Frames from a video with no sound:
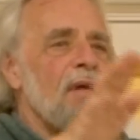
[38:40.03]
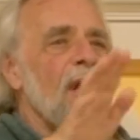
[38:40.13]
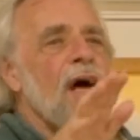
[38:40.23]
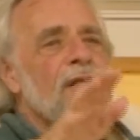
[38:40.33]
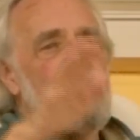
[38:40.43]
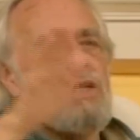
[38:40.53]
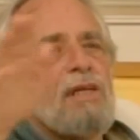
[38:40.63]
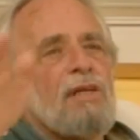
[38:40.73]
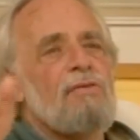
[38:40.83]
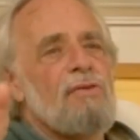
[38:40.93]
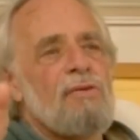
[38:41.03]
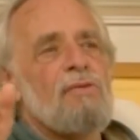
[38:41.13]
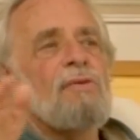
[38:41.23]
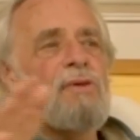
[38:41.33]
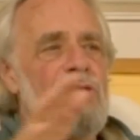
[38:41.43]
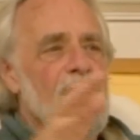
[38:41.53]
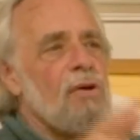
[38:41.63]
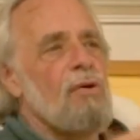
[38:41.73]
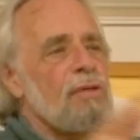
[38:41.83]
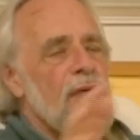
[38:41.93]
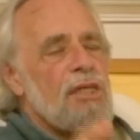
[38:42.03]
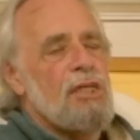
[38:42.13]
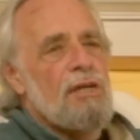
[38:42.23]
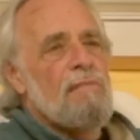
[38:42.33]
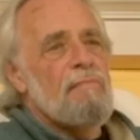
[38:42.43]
logically, through the whole teaching.